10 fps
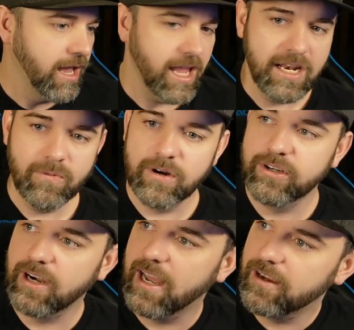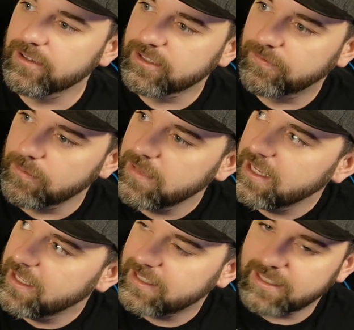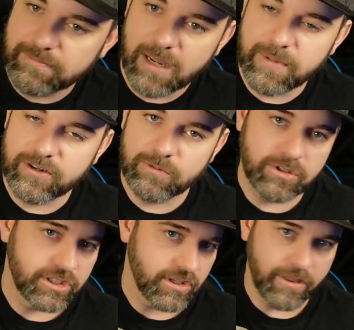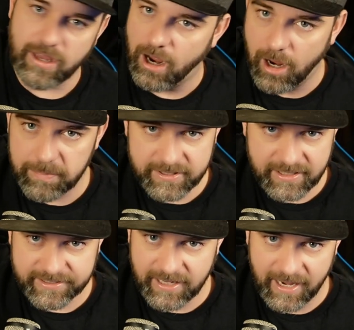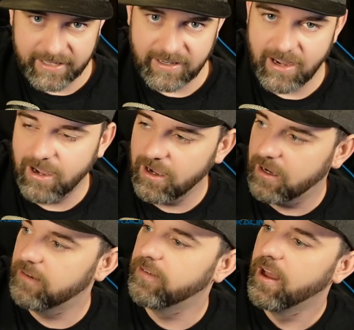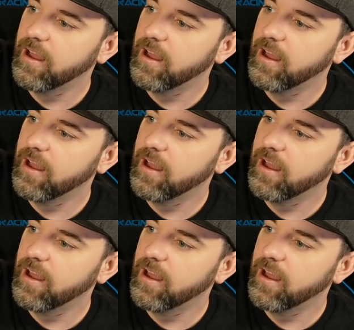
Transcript: anywhere in your house. For me, it's in my bedroom, which is on the opposite side of